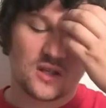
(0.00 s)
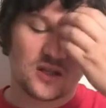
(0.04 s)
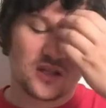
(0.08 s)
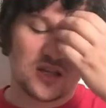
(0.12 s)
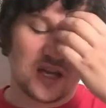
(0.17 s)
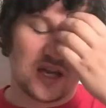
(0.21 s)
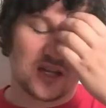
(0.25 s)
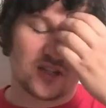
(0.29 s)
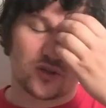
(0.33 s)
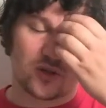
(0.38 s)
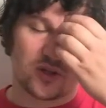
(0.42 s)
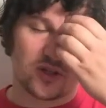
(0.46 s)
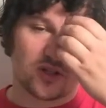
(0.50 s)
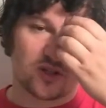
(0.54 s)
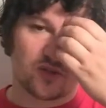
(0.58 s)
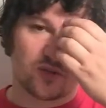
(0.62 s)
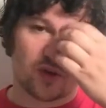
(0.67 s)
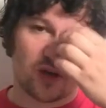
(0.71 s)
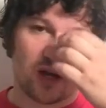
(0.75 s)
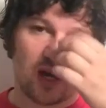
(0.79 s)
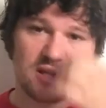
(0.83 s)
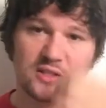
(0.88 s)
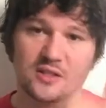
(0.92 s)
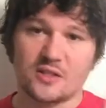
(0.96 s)
yeah, so I just
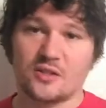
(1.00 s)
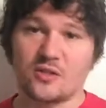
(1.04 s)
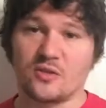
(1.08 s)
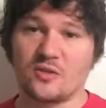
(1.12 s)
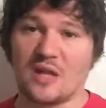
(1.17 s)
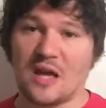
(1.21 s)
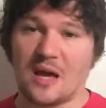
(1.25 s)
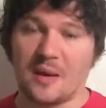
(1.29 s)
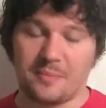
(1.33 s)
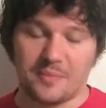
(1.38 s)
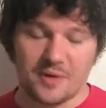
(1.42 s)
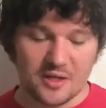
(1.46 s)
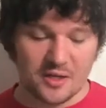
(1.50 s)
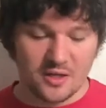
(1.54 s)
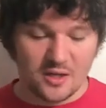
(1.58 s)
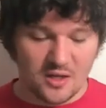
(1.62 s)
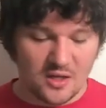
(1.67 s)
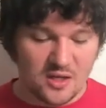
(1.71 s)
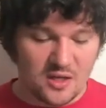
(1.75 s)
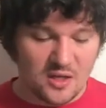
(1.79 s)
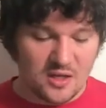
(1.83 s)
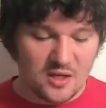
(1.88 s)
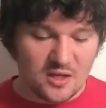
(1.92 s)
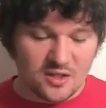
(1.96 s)
forgot to do that, but
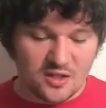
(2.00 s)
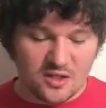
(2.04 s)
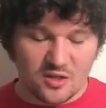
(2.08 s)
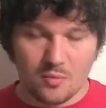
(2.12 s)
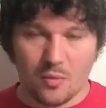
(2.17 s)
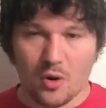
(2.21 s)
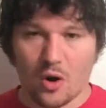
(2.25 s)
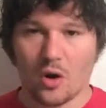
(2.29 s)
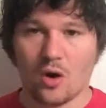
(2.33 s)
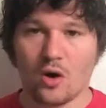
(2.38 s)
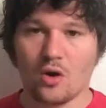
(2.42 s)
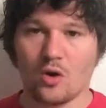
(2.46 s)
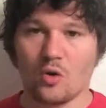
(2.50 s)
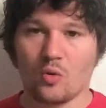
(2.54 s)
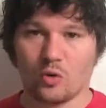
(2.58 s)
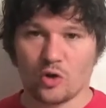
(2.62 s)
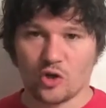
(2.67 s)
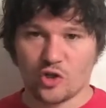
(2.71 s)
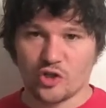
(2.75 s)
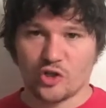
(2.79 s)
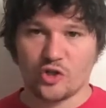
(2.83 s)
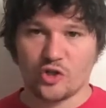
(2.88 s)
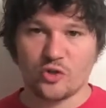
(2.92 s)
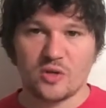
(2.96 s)
tomorrow
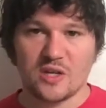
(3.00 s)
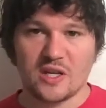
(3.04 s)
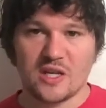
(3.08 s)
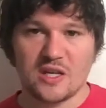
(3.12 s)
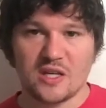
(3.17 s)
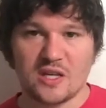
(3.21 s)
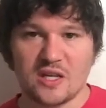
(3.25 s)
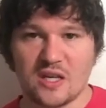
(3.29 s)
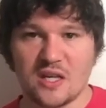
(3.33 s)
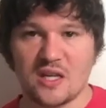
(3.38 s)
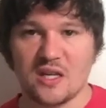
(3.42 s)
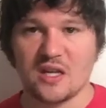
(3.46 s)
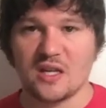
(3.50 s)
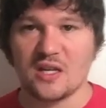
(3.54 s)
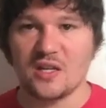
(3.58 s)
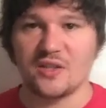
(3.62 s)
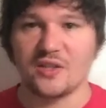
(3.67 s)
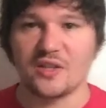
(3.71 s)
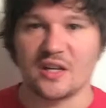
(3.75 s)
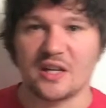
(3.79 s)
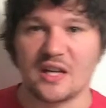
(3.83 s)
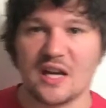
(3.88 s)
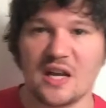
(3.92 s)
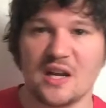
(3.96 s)
we're shooting
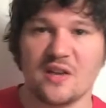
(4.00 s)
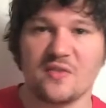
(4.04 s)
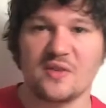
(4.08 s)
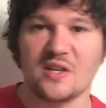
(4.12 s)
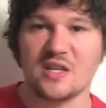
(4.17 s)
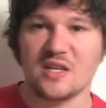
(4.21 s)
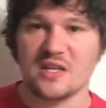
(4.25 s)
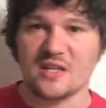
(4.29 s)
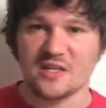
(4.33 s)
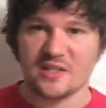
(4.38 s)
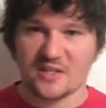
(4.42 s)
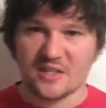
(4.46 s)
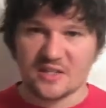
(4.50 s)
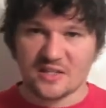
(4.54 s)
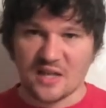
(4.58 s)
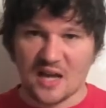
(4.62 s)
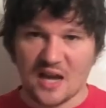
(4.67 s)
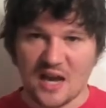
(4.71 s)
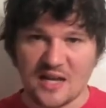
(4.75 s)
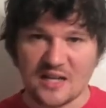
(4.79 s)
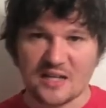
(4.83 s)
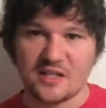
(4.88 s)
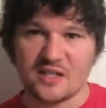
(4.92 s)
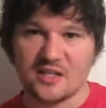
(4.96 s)
in the kind of east
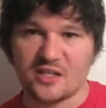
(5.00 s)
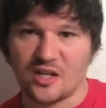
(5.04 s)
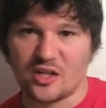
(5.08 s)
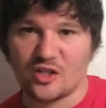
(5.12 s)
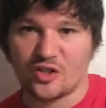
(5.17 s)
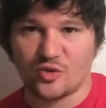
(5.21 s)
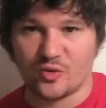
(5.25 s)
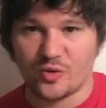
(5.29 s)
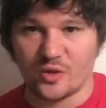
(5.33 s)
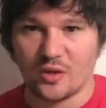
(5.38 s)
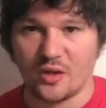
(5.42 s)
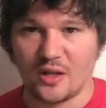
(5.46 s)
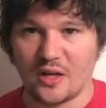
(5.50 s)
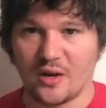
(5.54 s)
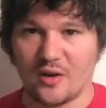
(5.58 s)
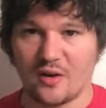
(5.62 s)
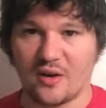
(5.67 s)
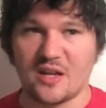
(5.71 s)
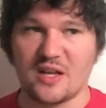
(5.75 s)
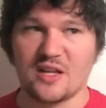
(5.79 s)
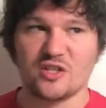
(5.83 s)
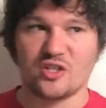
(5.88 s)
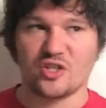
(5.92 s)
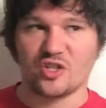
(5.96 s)
side industrial
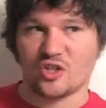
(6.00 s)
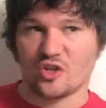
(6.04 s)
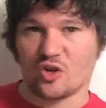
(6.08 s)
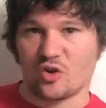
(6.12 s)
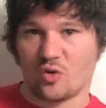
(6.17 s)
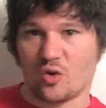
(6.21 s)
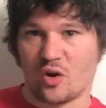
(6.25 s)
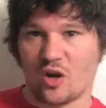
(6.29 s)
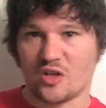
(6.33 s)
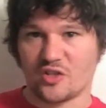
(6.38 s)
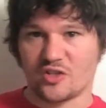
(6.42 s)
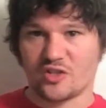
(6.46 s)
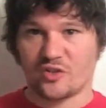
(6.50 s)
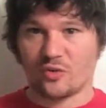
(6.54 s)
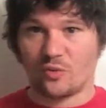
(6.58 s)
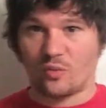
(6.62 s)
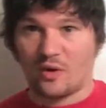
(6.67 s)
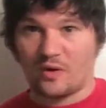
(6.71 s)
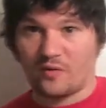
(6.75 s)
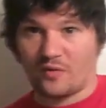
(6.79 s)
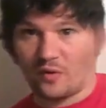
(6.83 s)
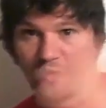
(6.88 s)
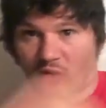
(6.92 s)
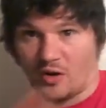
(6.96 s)
area, just across the
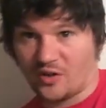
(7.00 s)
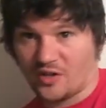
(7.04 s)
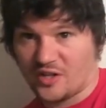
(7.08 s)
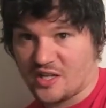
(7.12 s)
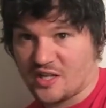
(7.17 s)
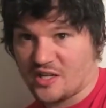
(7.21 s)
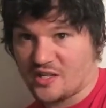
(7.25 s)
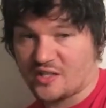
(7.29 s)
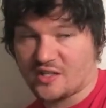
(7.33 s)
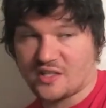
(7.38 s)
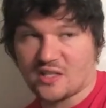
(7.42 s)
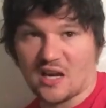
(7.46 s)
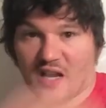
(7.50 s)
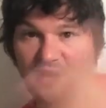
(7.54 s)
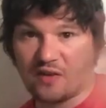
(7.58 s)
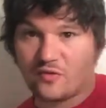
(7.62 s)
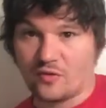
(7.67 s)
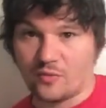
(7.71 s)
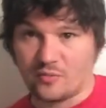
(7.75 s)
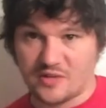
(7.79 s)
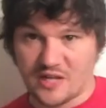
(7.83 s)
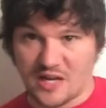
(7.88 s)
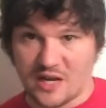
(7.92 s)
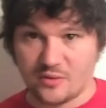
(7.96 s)
river on the east side
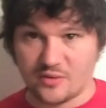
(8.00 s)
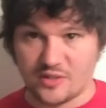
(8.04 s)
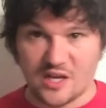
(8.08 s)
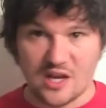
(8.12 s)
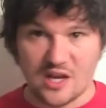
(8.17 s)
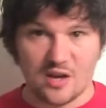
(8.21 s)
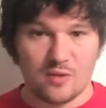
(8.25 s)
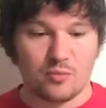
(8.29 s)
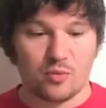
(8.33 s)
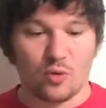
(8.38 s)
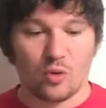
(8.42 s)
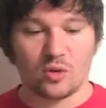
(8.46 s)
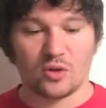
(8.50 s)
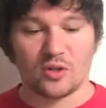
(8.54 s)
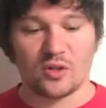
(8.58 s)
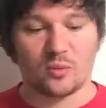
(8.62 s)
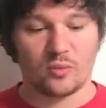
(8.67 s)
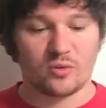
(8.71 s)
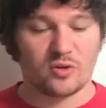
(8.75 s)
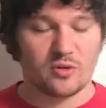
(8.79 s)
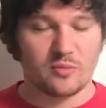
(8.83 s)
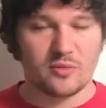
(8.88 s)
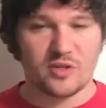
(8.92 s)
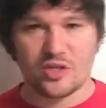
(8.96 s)
from downtown Portland.
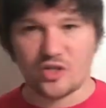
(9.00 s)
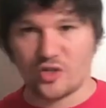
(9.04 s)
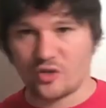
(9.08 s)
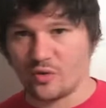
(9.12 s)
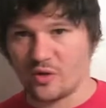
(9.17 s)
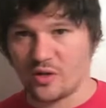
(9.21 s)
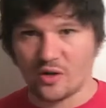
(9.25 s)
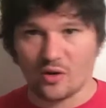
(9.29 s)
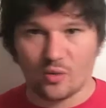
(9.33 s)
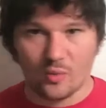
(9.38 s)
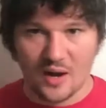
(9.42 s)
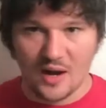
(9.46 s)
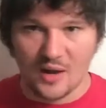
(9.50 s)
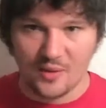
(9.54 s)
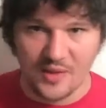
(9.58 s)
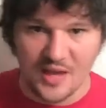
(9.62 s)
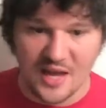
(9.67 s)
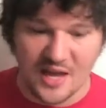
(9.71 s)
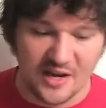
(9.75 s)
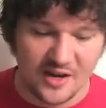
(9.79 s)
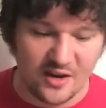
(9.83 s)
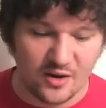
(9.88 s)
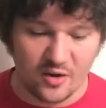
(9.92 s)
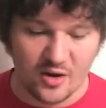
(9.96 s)
We're going to be shooting around
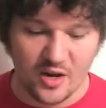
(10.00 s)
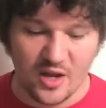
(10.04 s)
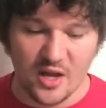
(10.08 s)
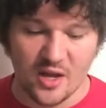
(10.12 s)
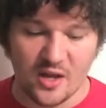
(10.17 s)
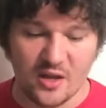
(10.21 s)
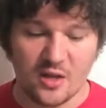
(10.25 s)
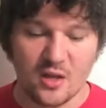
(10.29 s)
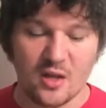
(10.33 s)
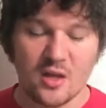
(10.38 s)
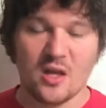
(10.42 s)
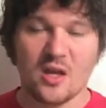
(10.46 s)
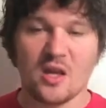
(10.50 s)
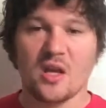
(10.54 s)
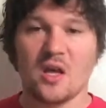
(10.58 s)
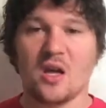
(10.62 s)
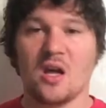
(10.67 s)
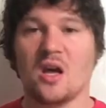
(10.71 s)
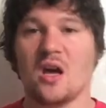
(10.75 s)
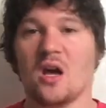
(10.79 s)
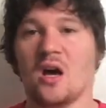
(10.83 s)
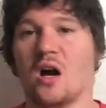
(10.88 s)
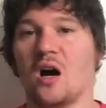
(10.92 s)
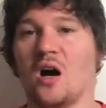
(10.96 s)
that area.
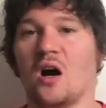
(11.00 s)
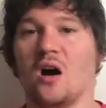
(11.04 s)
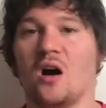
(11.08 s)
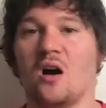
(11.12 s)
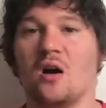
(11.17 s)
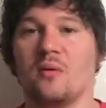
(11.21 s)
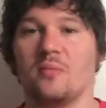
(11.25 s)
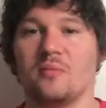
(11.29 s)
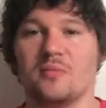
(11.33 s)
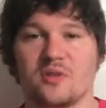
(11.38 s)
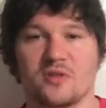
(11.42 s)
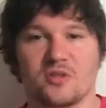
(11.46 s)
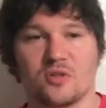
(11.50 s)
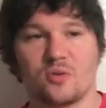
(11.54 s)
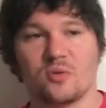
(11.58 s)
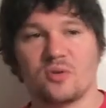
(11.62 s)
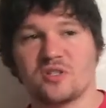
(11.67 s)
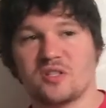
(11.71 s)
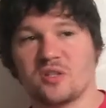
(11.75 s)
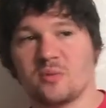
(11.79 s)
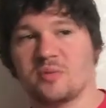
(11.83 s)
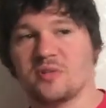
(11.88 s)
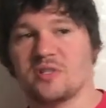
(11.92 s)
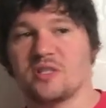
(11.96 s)
There's
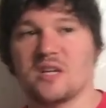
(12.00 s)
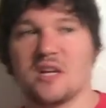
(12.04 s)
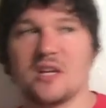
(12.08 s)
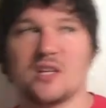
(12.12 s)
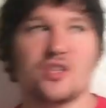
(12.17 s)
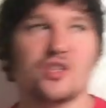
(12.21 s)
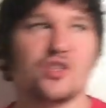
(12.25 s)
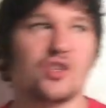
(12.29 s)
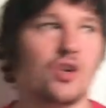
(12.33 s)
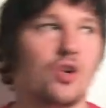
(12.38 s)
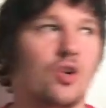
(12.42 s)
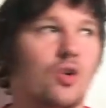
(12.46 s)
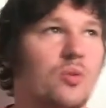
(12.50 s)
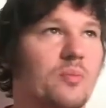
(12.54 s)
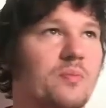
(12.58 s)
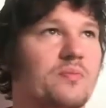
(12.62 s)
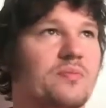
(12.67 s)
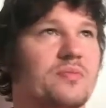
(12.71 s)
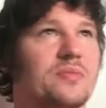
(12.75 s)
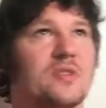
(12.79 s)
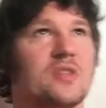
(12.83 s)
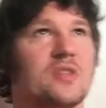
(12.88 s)
always the potential,